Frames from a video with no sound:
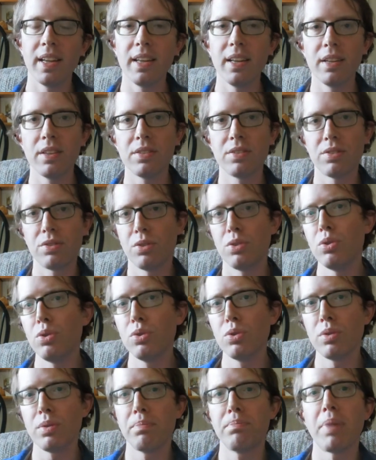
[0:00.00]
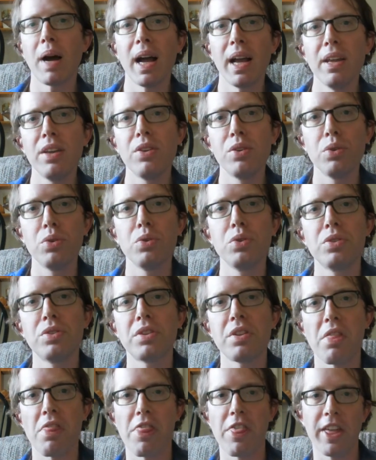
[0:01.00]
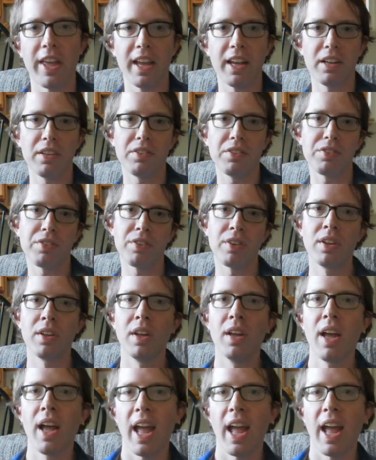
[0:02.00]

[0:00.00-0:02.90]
is to buy used things